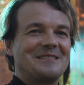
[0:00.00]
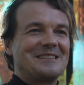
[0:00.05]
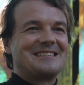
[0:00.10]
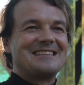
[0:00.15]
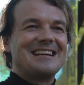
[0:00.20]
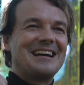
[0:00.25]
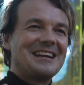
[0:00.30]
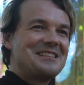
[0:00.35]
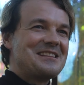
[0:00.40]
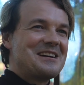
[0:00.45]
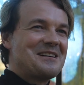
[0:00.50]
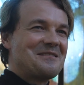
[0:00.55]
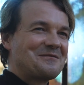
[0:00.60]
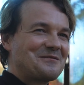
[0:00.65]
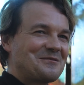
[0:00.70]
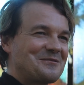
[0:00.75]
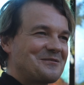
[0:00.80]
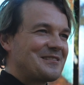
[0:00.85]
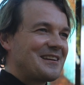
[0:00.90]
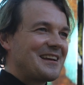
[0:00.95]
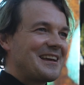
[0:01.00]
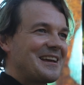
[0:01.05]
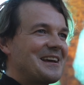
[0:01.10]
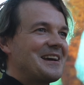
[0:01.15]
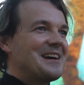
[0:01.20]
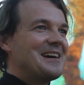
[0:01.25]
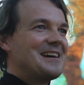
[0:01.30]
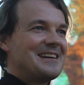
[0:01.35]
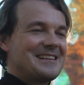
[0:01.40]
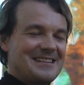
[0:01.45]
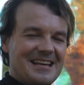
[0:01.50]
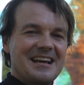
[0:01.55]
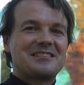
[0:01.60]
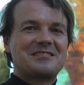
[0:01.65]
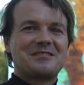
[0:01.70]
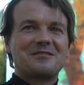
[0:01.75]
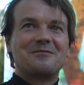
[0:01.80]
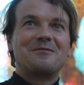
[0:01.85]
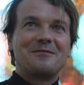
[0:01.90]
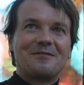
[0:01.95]
It's not enough to say,
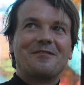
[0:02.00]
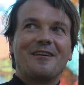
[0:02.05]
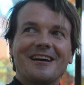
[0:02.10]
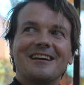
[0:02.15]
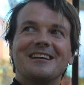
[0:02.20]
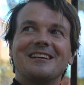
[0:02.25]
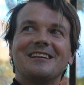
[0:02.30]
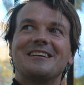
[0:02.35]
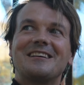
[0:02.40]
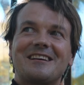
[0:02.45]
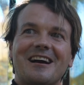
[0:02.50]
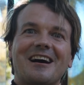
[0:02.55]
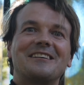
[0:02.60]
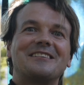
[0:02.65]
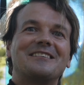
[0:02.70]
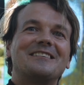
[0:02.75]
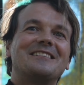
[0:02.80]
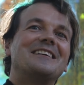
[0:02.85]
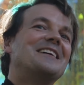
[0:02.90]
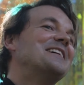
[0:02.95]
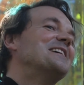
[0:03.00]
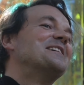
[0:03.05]
yes, we finally got it.